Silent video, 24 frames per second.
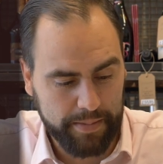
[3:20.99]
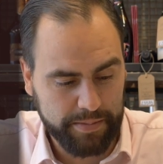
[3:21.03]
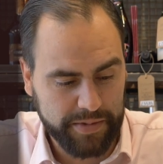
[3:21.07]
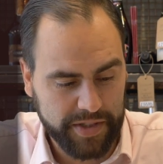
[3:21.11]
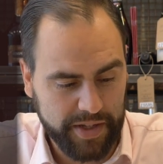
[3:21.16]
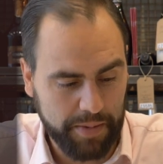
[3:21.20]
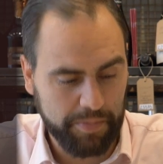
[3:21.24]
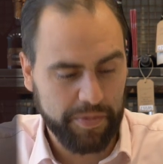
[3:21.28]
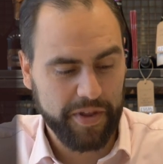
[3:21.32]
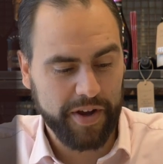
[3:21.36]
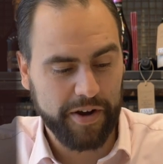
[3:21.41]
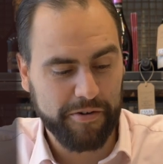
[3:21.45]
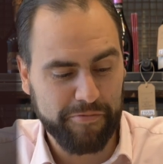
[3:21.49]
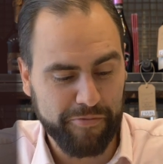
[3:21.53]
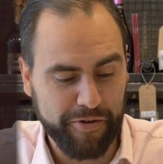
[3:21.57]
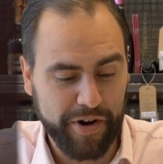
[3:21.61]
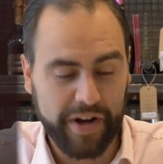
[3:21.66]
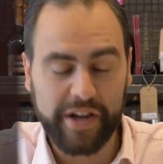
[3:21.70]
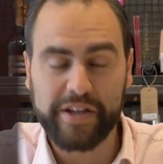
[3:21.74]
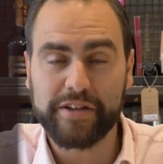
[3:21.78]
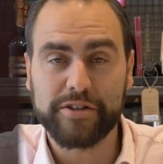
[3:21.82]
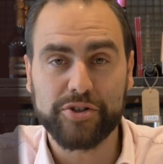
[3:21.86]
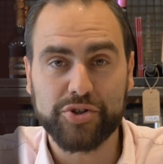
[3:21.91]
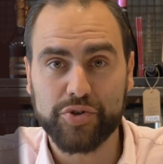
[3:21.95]
Something I
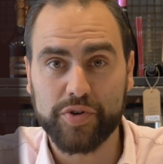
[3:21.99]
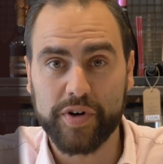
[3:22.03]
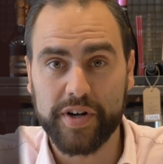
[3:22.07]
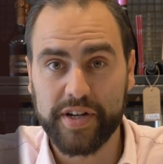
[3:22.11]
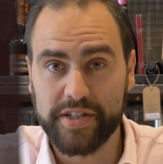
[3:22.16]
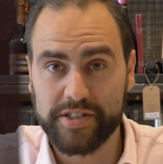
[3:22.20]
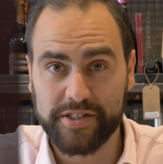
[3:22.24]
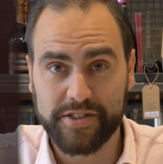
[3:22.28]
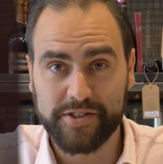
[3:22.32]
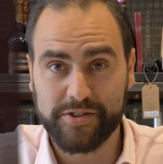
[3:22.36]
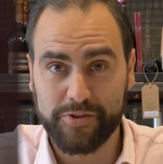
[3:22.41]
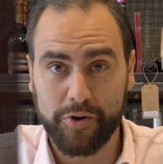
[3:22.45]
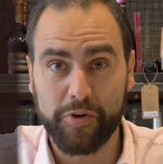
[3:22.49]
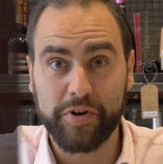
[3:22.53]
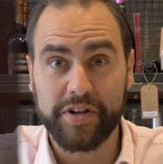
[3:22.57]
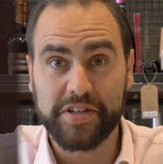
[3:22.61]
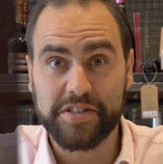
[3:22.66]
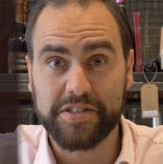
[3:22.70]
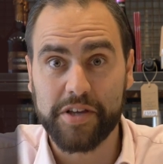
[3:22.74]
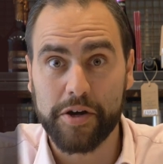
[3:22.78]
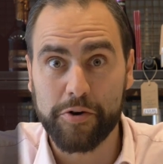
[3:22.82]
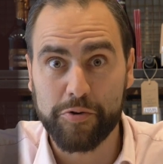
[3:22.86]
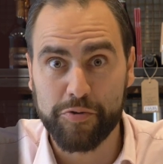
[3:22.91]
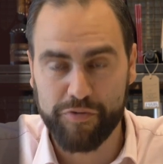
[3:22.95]
really enjoy just on
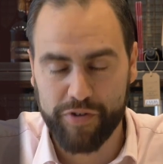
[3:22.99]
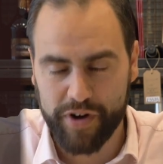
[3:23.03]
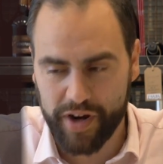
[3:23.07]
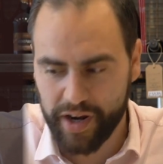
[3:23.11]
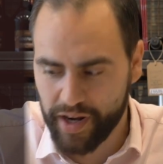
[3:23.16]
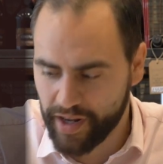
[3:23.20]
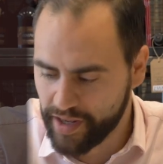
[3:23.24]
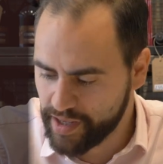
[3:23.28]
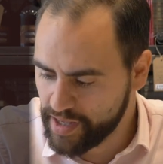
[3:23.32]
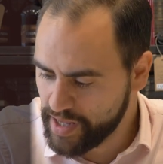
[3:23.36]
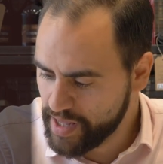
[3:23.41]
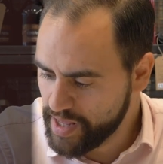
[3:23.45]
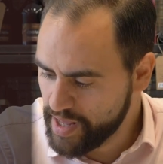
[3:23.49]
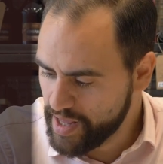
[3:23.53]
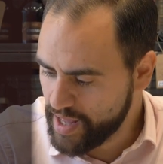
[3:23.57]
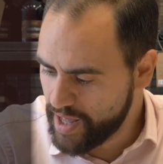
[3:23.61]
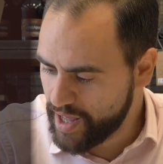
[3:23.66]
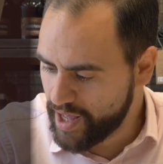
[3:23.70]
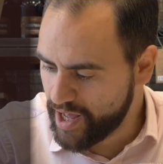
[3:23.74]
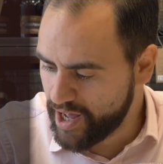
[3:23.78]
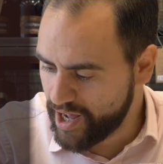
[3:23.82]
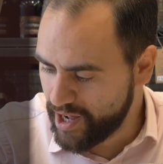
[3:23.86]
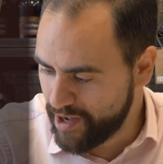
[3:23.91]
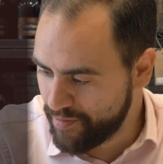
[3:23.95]
its own, really.
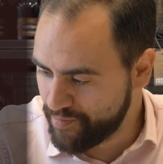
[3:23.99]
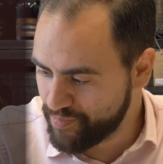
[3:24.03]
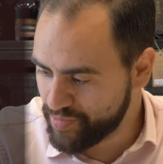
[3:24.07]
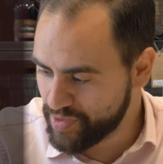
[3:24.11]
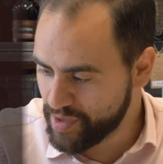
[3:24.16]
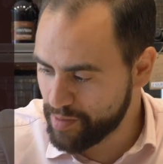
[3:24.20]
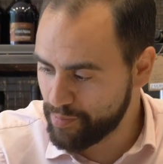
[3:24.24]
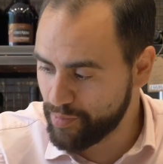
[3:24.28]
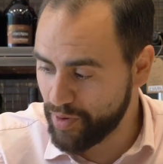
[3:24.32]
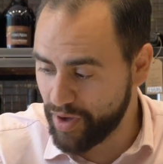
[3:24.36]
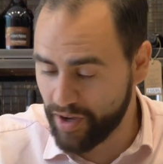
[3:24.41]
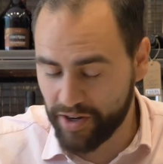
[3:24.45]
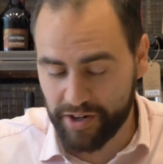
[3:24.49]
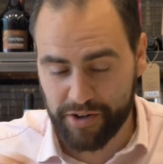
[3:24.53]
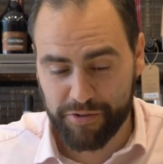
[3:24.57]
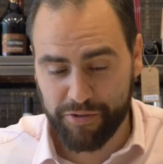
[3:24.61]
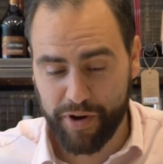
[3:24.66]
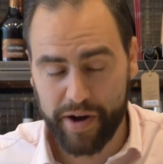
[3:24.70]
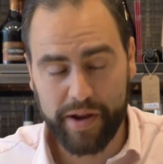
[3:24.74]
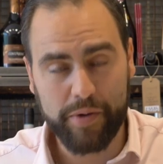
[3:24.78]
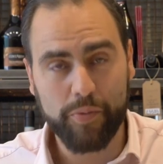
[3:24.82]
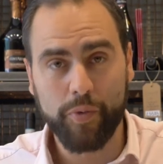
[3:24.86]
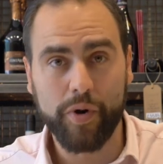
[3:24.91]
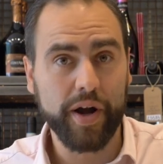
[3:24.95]
But a
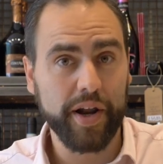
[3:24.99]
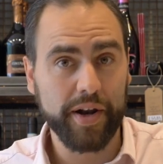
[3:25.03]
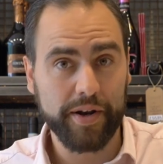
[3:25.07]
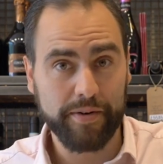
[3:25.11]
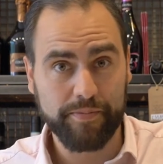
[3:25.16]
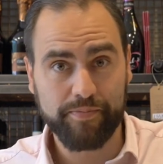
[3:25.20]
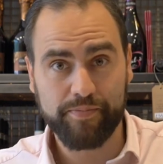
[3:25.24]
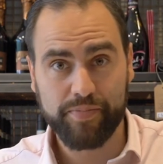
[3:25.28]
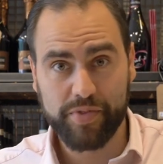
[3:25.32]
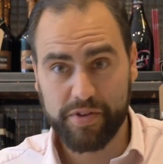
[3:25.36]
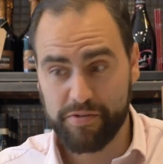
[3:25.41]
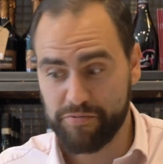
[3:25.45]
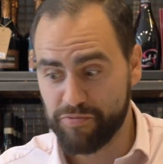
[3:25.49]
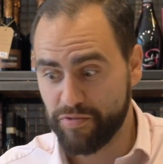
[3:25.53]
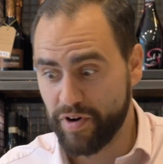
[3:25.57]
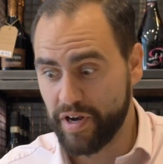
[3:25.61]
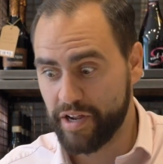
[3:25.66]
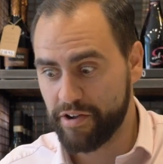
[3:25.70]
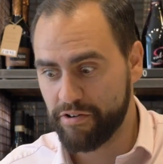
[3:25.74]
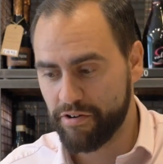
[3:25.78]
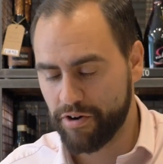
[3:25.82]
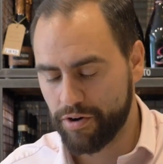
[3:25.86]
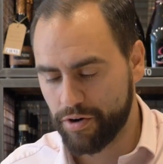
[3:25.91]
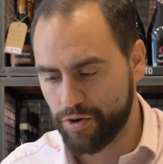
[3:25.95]
great wine,
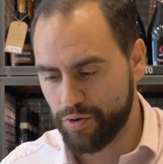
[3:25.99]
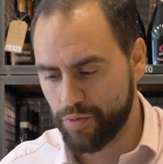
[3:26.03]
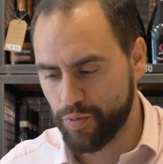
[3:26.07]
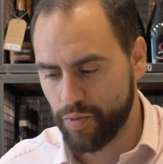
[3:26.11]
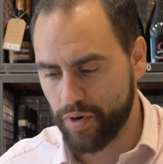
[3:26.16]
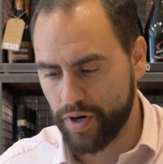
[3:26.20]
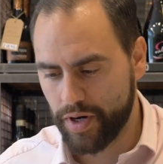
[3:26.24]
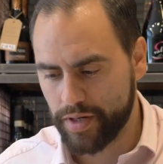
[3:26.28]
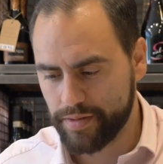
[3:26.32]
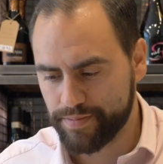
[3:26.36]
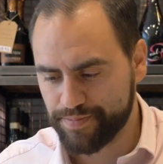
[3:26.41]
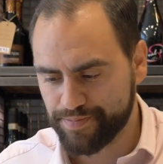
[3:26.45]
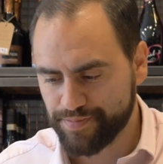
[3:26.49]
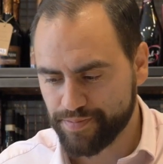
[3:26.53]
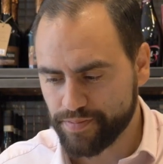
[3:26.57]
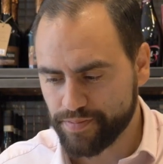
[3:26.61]
really good wine.